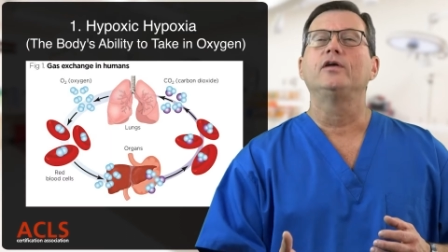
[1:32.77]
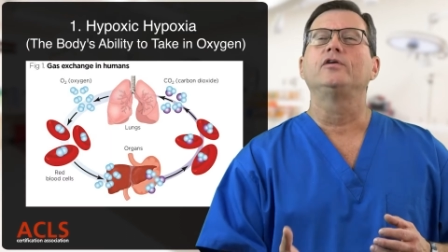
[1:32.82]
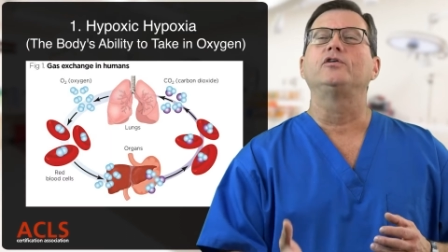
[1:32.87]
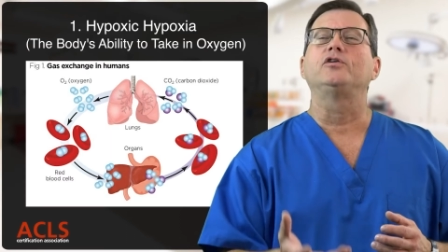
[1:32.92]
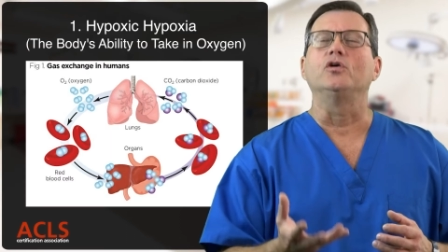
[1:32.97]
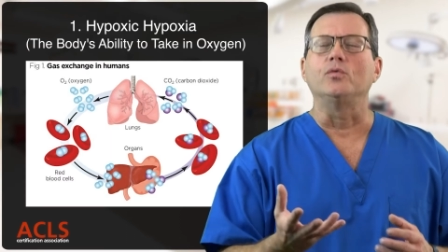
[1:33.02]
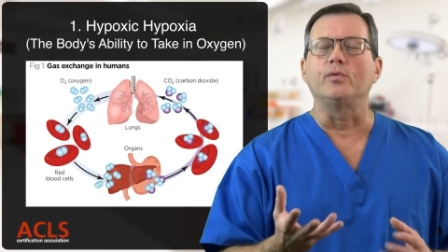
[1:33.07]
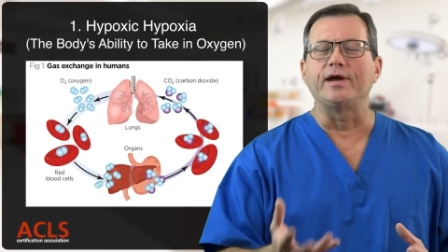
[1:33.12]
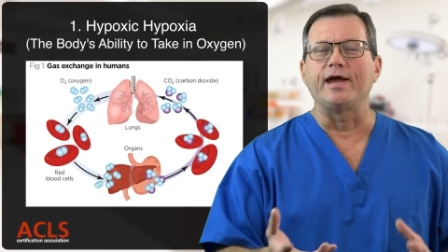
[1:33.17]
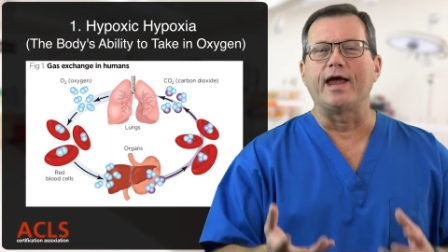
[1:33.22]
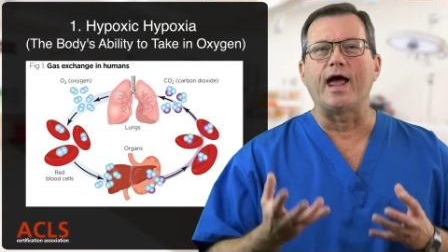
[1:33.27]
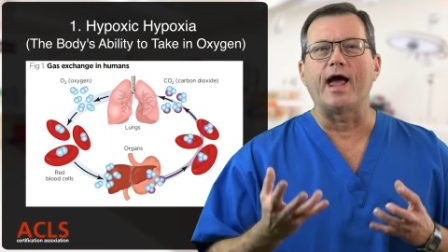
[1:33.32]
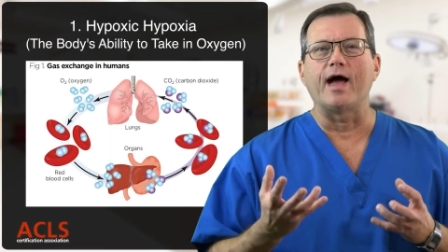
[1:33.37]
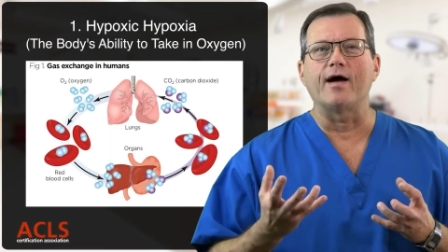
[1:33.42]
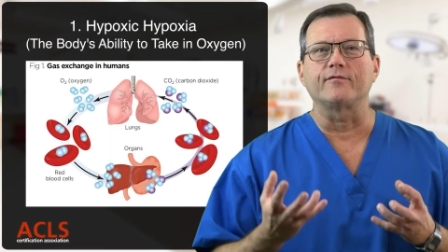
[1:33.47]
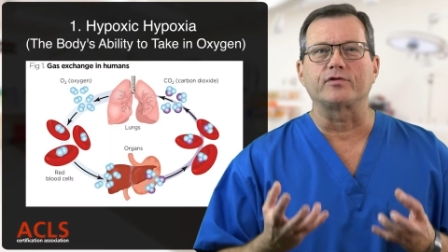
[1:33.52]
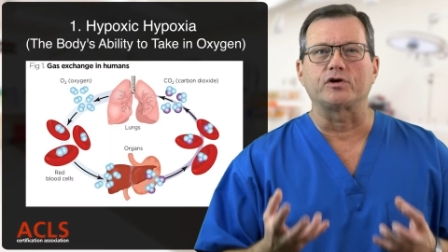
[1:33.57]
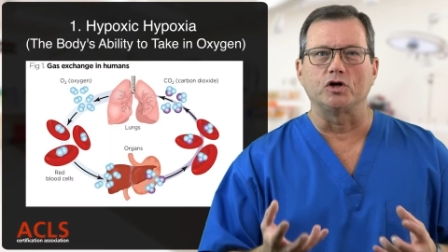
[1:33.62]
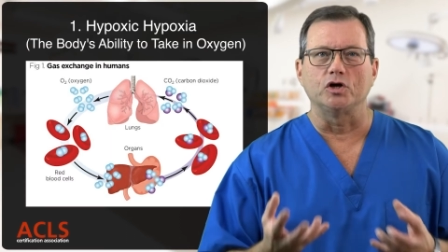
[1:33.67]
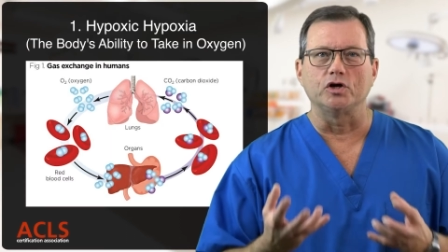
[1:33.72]
Do we
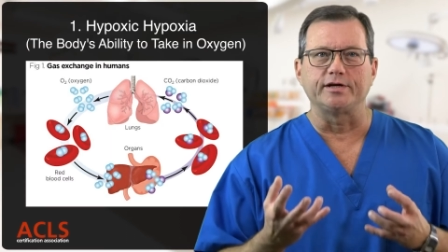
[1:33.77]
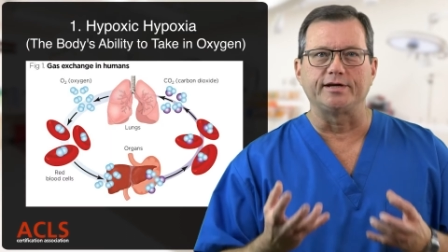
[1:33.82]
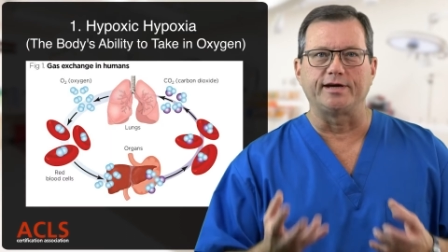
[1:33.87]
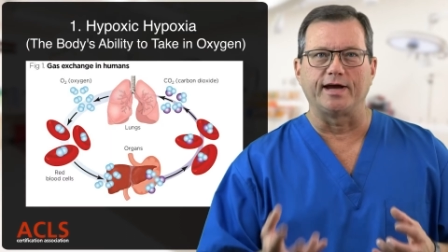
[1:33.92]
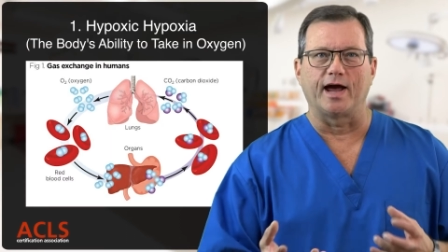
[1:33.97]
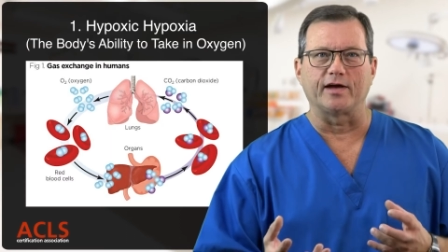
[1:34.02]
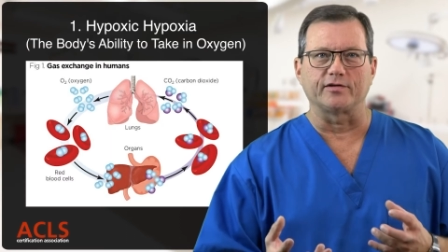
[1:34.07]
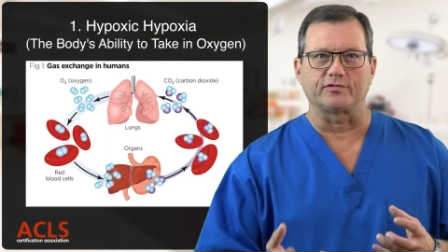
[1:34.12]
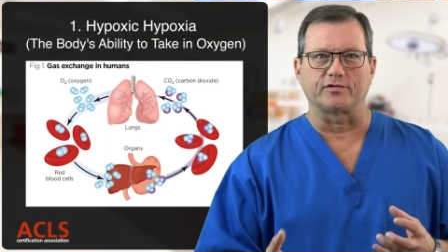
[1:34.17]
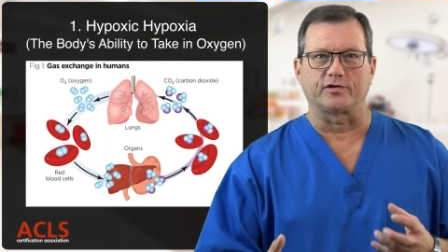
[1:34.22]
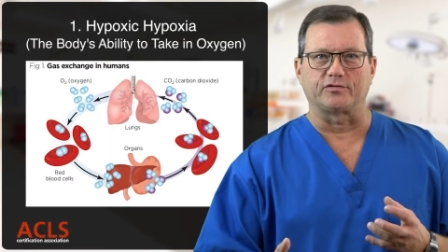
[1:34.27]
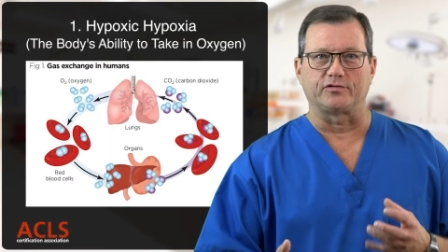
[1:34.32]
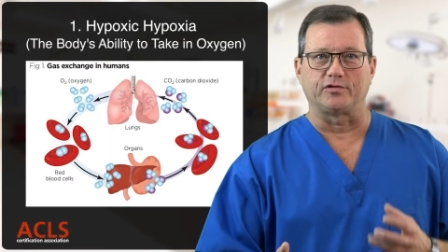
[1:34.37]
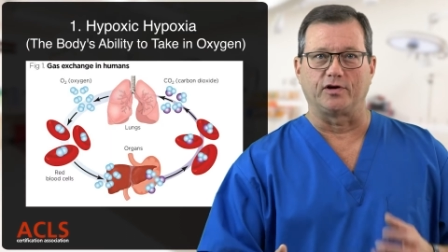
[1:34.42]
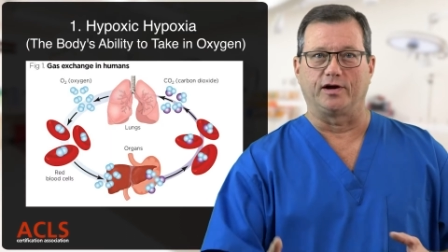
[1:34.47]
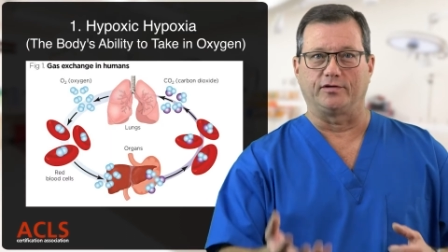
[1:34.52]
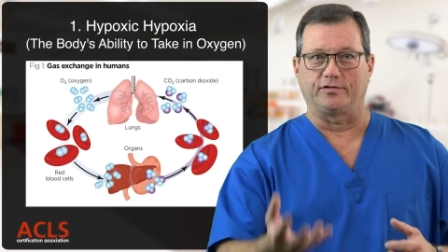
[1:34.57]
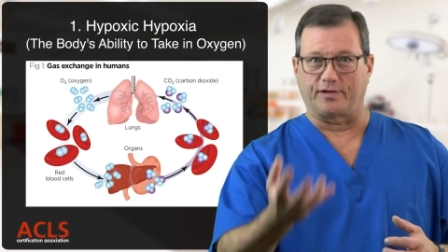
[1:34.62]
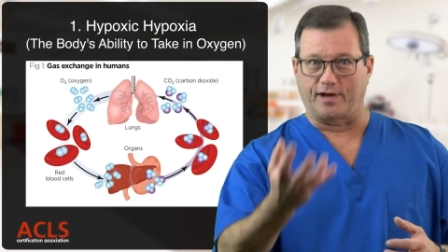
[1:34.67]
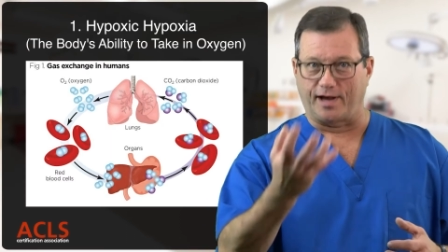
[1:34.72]
have good gas exchange?